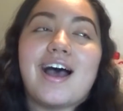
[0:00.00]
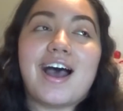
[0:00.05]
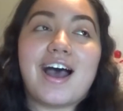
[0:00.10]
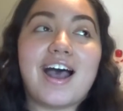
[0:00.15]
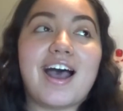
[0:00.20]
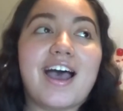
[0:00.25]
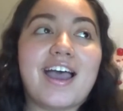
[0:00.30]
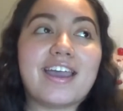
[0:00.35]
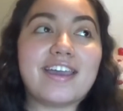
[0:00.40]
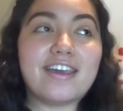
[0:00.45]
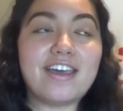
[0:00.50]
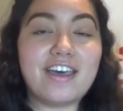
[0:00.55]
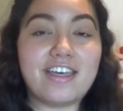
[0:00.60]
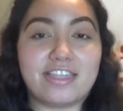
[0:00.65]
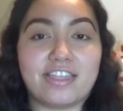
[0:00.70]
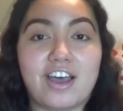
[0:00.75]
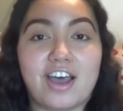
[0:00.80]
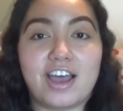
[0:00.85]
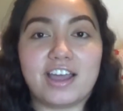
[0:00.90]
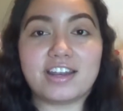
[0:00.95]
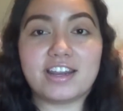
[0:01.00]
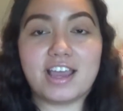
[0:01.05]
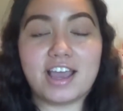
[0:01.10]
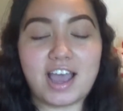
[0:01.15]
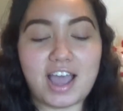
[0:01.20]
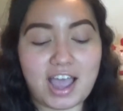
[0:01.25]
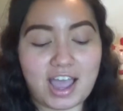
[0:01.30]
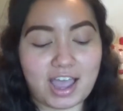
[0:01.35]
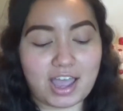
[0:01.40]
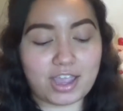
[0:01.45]
I thought
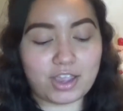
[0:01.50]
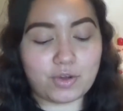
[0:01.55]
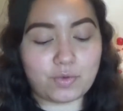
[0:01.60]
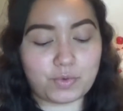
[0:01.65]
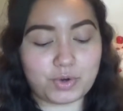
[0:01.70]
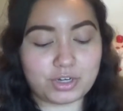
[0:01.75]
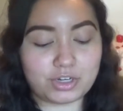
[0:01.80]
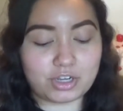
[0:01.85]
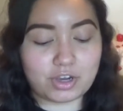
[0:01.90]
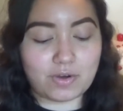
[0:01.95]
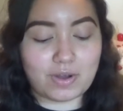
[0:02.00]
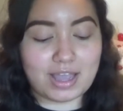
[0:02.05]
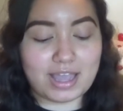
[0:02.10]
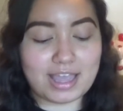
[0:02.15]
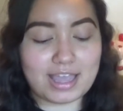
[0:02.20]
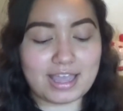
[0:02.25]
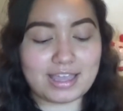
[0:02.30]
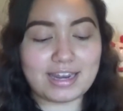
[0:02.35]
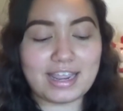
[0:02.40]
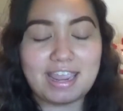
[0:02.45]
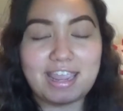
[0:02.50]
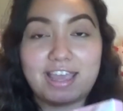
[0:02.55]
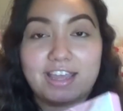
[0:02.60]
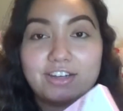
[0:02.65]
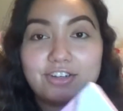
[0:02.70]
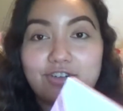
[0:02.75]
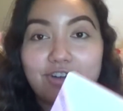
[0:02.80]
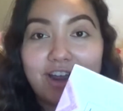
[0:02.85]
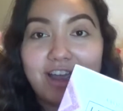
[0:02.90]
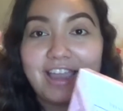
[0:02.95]
I would go ahead
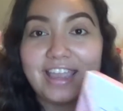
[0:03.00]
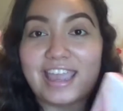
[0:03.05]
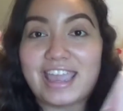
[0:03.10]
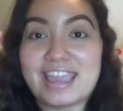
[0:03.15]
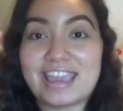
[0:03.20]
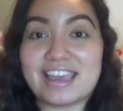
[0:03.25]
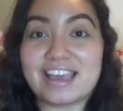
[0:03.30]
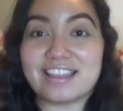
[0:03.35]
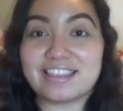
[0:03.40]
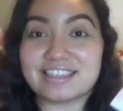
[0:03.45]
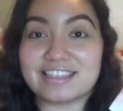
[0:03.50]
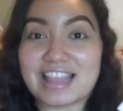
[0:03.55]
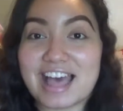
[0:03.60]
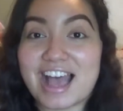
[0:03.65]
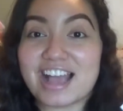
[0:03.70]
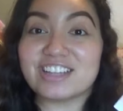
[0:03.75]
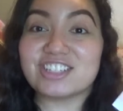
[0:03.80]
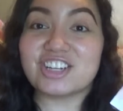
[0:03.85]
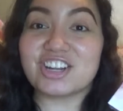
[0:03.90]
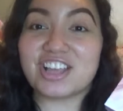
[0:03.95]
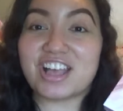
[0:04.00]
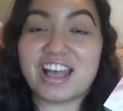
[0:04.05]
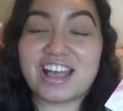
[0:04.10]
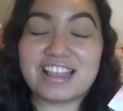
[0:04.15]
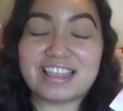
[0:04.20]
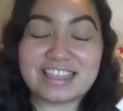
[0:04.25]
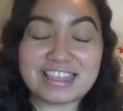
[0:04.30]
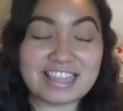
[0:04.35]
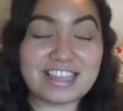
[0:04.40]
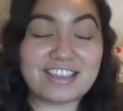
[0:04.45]
and try a lash
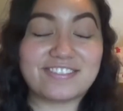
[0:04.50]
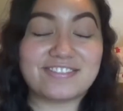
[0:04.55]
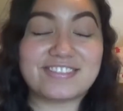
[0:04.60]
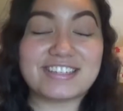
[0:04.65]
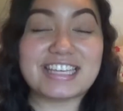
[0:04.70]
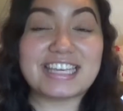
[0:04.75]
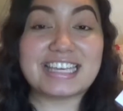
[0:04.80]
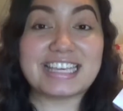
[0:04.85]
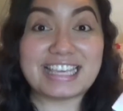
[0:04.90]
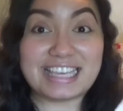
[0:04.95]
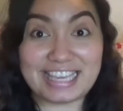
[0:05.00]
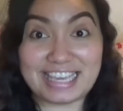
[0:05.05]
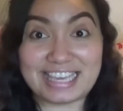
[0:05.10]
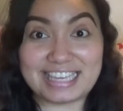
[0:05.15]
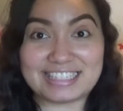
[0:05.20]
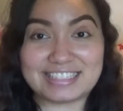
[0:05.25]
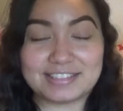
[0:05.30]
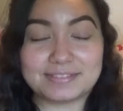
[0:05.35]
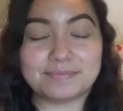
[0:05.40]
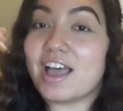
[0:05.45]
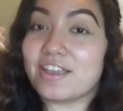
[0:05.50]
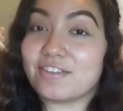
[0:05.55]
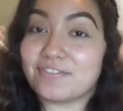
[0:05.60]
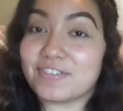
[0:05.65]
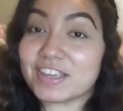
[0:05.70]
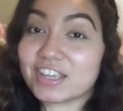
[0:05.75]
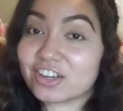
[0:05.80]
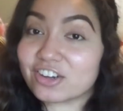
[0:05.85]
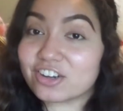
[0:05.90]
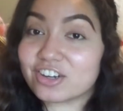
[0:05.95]
lift kit. I
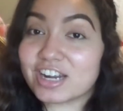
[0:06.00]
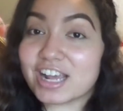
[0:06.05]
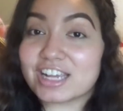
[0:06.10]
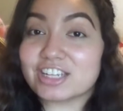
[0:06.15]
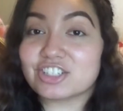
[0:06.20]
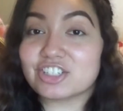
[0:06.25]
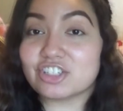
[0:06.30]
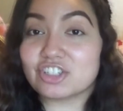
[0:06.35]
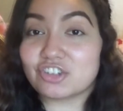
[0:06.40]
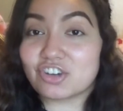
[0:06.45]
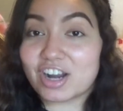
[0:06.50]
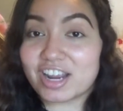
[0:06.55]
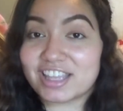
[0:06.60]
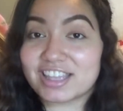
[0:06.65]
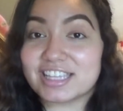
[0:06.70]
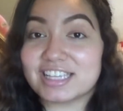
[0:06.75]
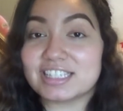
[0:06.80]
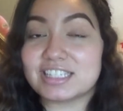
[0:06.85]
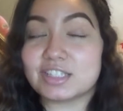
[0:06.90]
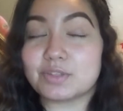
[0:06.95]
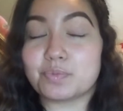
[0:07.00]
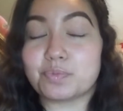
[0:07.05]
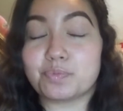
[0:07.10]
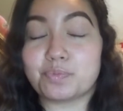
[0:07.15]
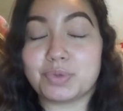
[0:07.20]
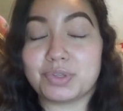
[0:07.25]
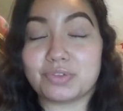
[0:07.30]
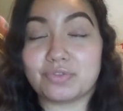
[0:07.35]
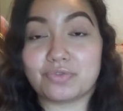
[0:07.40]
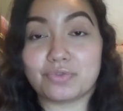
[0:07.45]
figured I should try this
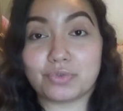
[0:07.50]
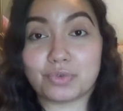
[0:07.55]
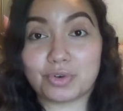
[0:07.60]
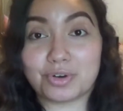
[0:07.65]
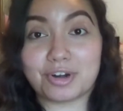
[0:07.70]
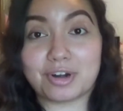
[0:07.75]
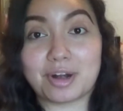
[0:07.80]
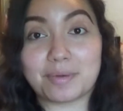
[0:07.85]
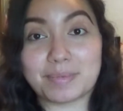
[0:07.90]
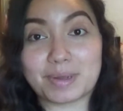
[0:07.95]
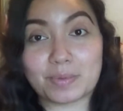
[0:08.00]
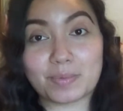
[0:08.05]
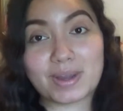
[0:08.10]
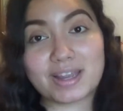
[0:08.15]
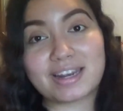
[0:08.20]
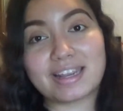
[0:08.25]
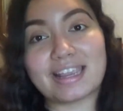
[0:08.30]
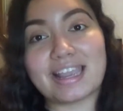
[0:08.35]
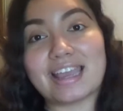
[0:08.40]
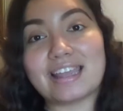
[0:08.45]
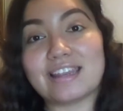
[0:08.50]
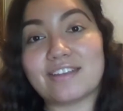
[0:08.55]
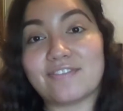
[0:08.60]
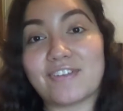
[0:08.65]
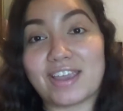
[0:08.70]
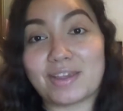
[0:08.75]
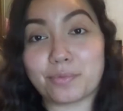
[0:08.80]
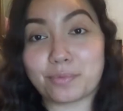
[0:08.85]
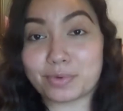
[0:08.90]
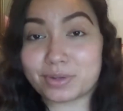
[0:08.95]
before my wedding, and if
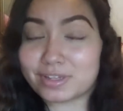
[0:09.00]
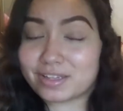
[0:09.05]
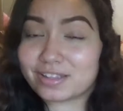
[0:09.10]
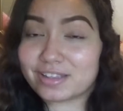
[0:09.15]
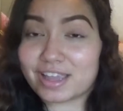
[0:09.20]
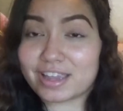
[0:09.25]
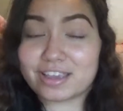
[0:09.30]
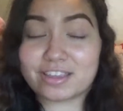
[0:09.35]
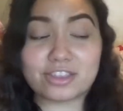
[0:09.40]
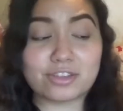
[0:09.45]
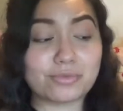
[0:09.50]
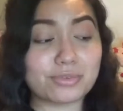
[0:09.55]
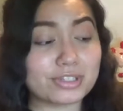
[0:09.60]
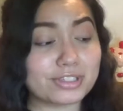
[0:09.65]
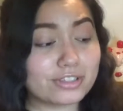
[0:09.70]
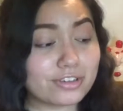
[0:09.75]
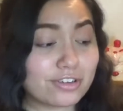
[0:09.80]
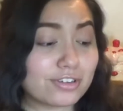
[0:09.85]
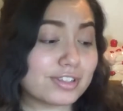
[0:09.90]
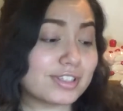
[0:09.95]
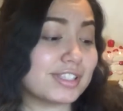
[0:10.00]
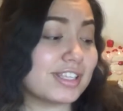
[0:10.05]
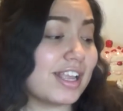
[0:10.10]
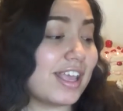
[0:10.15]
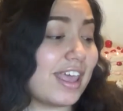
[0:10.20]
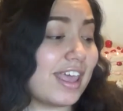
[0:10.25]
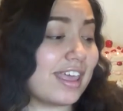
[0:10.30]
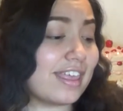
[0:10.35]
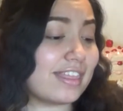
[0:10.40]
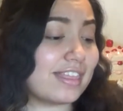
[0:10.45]
I really like the results,
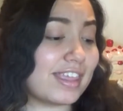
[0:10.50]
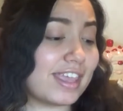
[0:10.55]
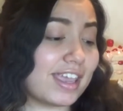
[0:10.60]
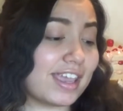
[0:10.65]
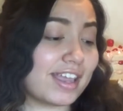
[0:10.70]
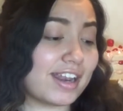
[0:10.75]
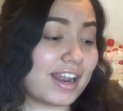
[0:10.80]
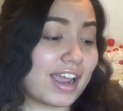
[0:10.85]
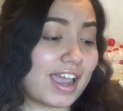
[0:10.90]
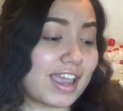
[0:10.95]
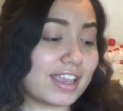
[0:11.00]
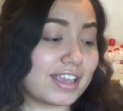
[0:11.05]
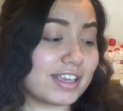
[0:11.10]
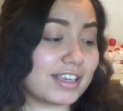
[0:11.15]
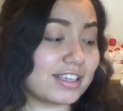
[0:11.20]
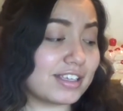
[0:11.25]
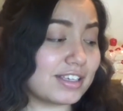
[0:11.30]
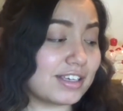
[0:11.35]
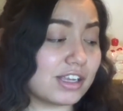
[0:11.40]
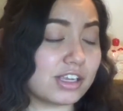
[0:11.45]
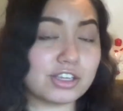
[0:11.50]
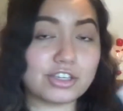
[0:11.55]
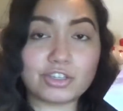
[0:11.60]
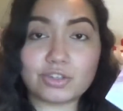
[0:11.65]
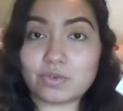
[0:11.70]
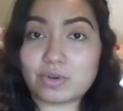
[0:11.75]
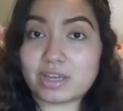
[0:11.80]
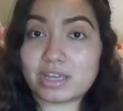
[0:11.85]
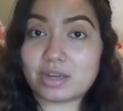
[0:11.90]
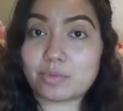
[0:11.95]
then I can
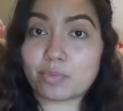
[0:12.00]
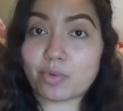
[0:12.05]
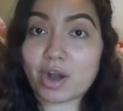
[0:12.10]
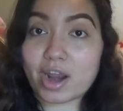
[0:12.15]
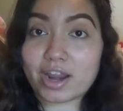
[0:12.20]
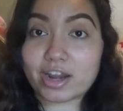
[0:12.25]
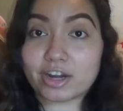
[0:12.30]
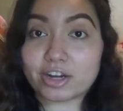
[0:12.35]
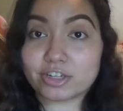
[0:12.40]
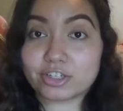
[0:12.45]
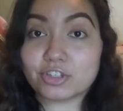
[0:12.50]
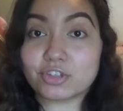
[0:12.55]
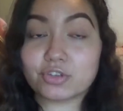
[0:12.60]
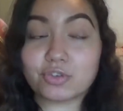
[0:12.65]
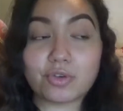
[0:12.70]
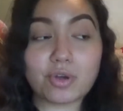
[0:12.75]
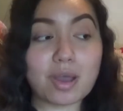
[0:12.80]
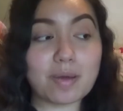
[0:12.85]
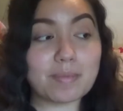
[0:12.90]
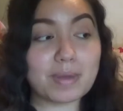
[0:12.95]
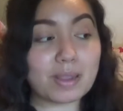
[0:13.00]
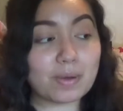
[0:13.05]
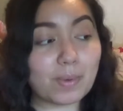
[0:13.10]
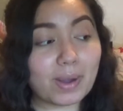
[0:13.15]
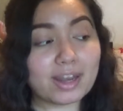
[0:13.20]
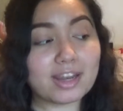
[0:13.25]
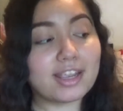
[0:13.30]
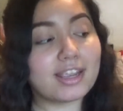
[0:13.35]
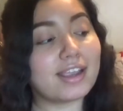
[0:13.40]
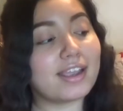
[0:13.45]
do it prior to my
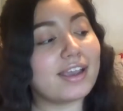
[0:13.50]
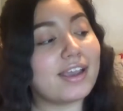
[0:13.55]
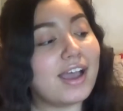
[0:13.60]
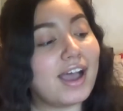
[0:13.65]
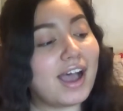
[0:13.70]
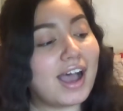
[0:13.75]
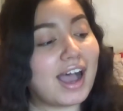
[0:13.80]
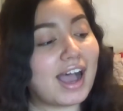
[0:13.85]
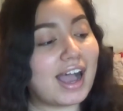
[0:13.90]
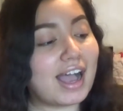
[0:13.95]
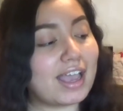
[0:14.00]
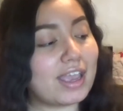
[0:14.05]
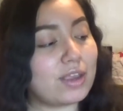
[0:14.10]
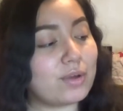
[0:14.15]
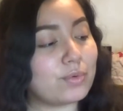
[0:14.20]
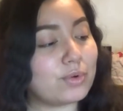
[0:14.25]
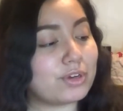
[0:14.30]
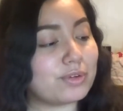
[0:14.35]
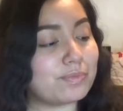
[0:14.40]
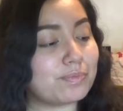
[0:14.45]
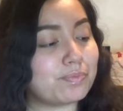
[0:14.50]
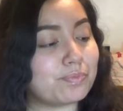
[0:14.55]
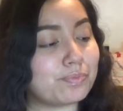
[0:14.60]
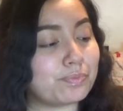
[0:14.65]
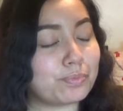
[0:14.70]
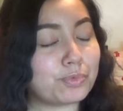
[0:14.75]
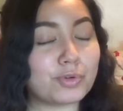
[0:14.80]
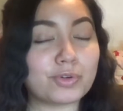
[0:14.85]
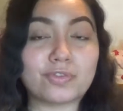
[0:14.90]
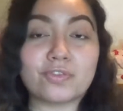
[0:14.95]
wedding. I would
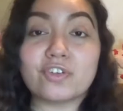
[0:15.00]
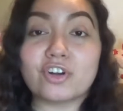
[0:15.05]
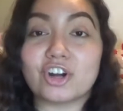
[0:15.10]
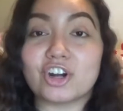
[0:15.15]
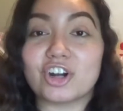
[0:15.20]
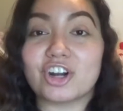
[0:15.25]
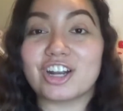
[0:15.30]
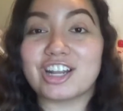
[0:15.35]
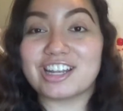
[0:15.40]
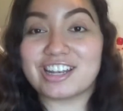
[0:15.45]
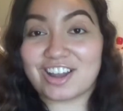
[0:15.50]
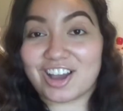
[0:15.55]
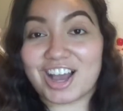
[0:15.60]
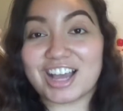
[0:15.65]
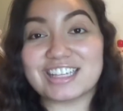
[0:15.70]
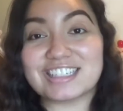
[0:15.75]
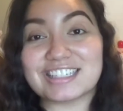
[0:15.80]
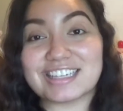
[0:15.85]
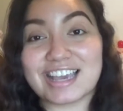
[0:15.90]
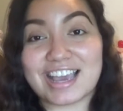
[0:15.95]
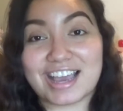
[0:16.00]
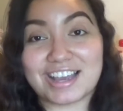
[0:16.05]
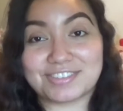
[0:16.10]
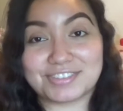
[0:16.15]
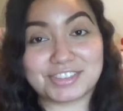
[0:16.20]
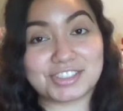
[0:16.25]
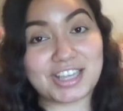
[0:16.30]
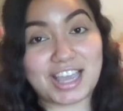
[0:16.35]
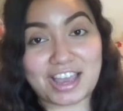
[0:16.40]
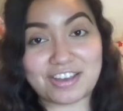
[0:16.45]
prefer not to
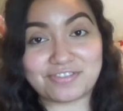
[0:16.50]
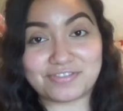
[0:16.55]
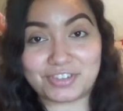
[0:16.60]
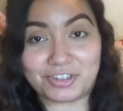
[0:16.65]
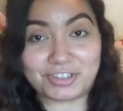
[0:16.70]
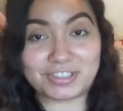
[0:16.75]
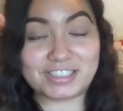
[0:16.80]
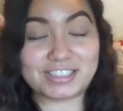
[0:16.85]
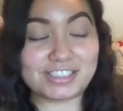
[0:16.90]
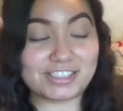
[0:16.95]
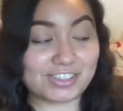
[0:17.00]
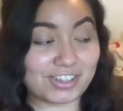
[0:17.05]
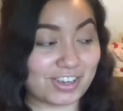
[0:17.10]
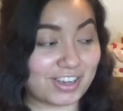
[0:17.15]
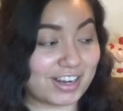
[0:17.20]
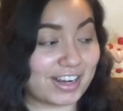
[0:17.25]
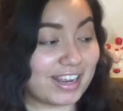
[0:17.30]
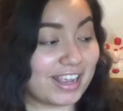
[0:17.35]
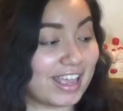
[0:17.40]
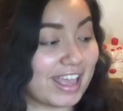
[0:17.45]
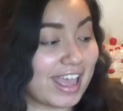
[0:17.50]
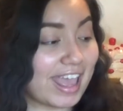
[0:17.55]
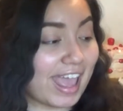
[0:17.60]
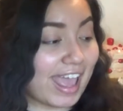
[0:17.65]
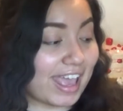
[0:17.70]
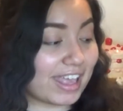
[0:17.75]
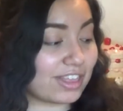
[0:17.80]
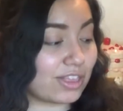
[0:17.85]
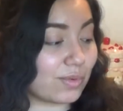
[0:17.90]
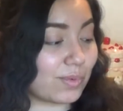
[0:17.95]
have to have falsies on
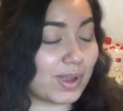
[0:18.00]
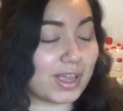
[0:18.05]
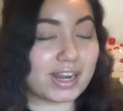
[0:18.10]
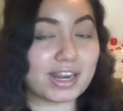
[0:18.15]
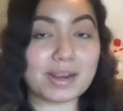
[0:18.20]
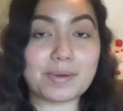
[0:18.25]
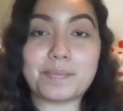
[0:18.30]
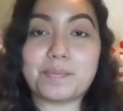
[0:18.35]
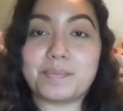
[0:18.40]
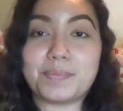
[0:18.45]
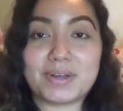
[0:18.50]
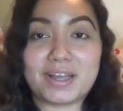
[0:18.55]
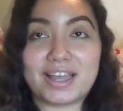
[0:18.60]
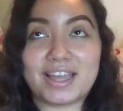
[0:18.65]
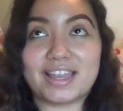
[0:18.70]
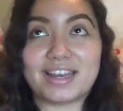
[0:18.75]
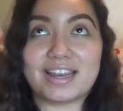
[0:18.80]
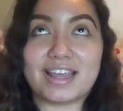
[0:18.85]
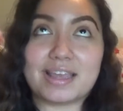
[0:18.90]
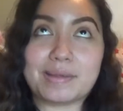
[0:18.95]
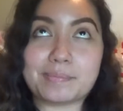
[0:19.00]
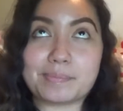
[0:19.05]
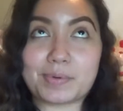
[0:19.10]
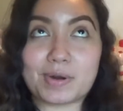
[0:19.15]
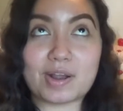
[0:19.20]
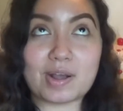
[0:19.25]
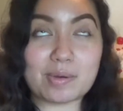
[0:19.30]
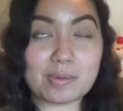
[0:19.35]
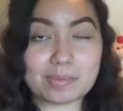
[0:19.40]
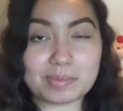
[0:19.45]
at the wedding, but I'm
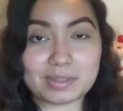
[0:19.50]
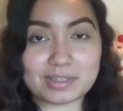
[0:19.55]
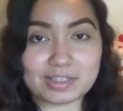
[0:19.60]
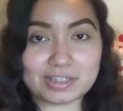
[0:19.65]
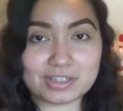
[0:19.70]
probably